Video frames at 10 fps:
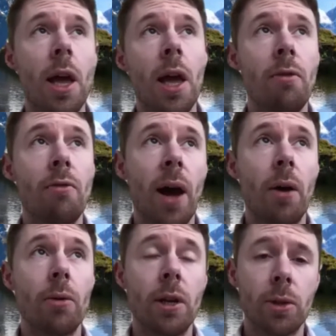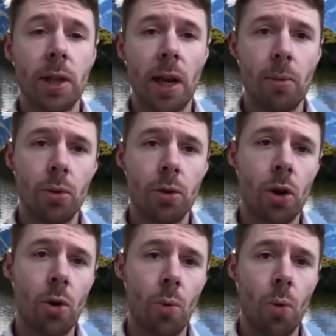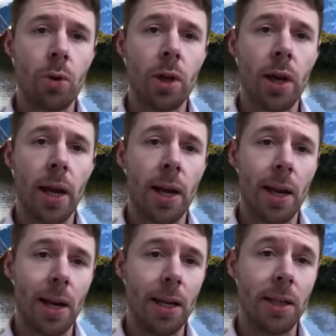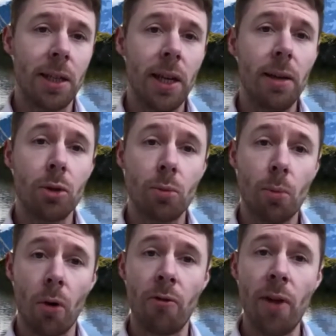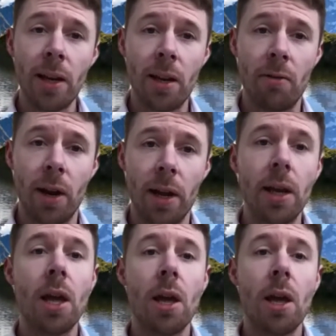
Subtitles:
He found he was able to coordinate and lead teams more effectively